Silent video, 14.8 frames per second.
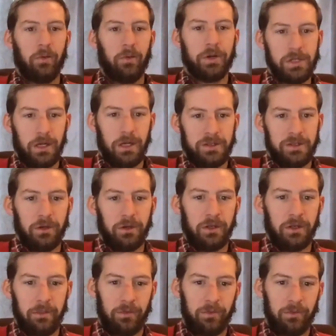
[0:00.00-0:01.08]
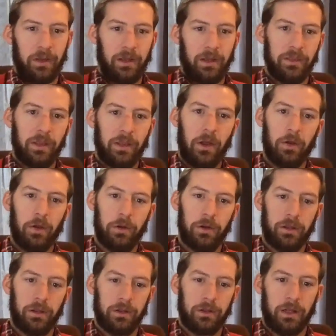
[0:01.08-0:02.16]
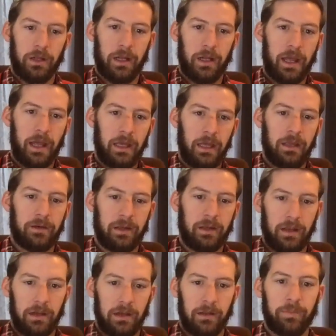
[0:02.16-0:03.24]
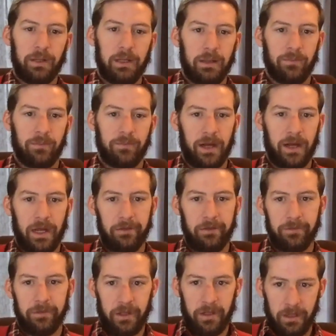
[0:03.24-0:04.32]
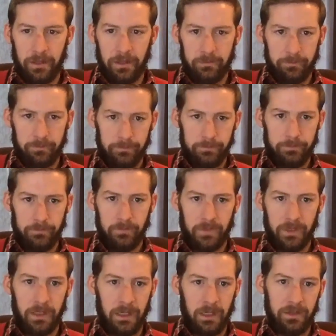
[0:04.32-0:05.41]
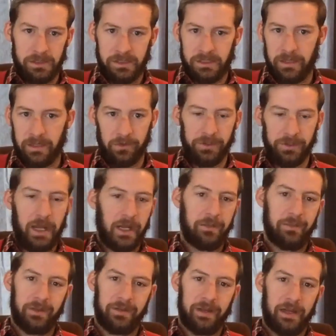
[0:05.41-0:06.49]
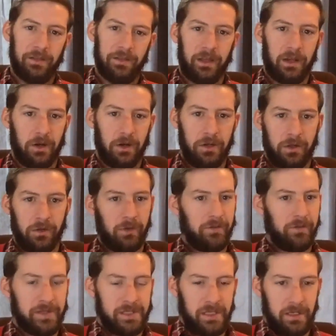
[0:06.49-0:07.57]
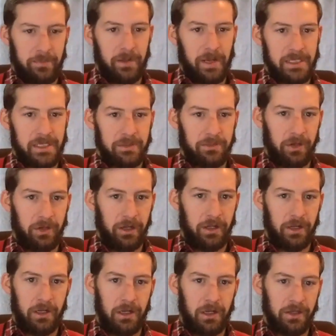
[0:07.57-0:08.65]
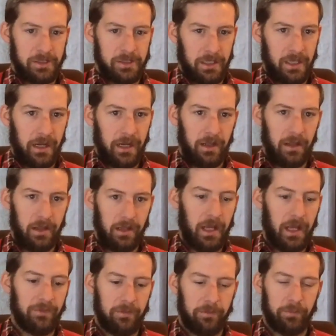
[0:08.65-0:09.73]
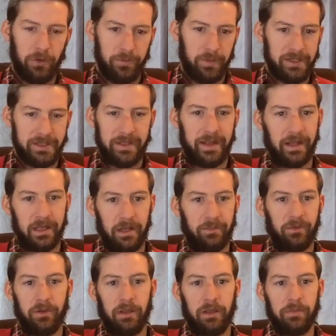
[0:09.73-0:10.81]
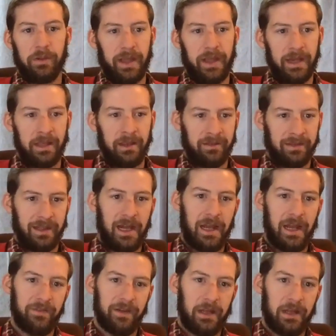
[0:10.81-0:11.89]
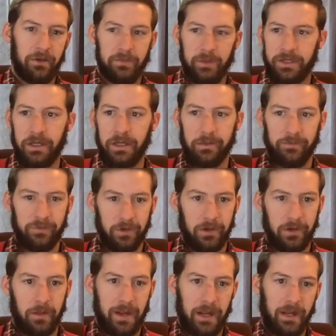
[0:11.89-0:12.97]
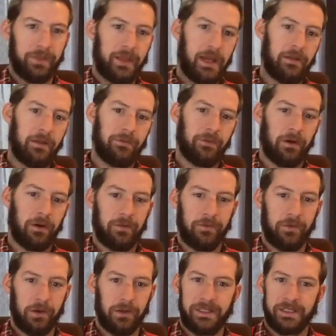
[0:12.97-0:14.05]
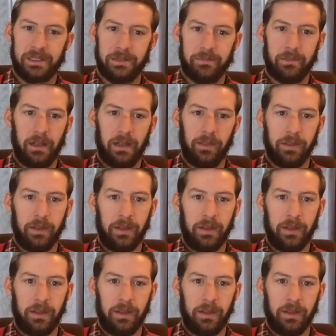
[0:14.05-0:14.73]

which also comes with Node 8 and NPM 5. There's several documents out there. You can revisit a past community call. There's a lot of improvements that comes with, but that is live now. We've been talking about that for at least a month.